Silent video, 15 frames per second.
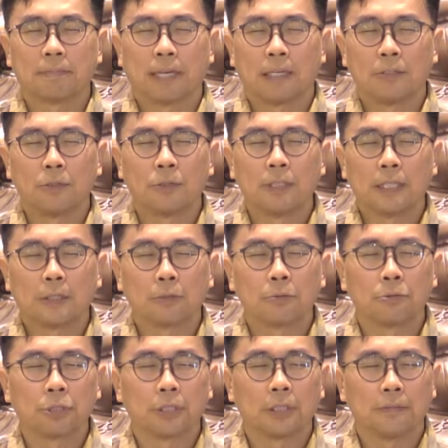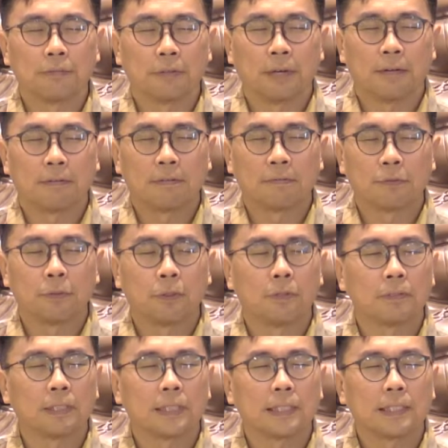and you don't need a cushion if you have a full
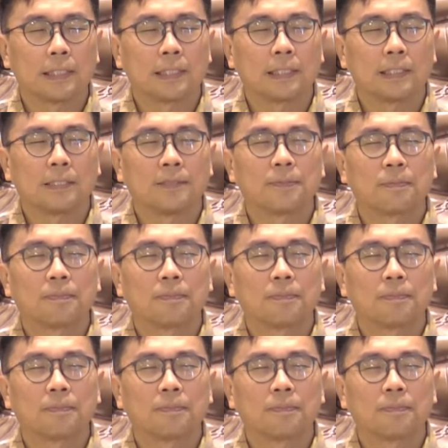lotus.